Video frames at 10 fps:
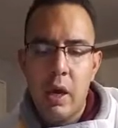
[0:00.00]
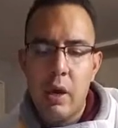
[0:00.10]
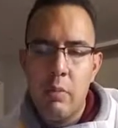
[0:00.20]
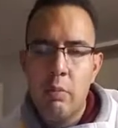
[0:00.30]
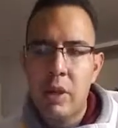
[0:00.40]

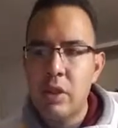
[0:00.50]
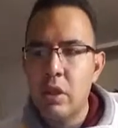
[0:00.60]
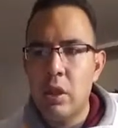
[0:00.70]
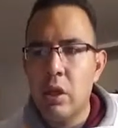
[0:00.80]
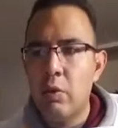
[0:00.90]
basically
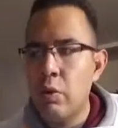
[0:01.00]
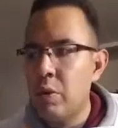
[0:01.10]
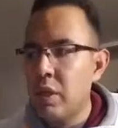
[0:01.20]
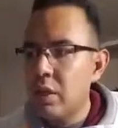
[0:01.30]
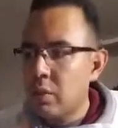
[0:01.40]
going to repeat
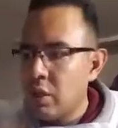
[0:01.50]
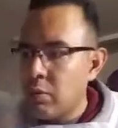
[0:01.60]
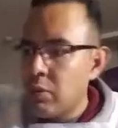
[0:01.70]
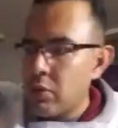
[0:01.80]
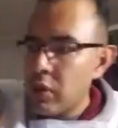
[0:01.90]
the same
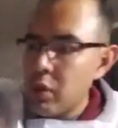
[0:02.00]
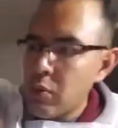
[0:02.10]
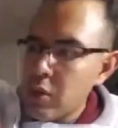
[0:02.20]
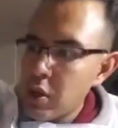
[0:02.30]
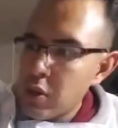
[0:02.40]
thing
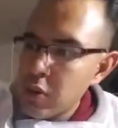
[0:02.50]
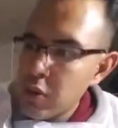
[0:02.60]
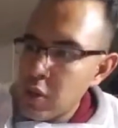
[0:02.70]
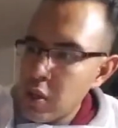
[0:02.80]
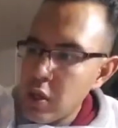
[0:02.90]
with
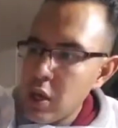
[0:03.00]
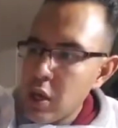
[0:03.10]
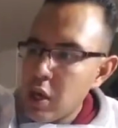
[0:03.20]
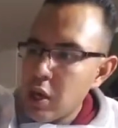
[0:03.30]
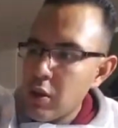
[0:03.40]
the
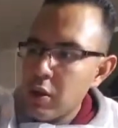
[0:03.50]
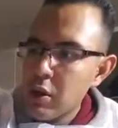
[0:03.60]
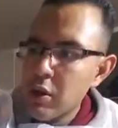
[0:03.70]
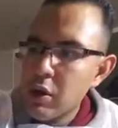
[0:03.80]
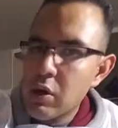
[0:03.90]

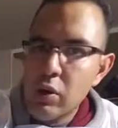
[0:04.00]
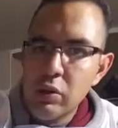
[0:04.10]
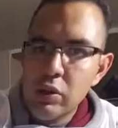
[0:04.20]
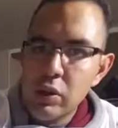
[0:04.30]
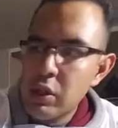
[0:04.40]
other
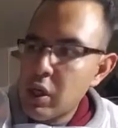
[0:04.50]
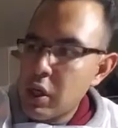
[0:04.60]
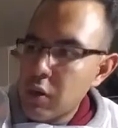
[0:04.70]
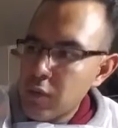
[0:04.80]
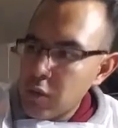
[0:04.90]
cultures that I
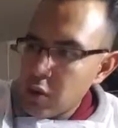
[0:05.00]
have here.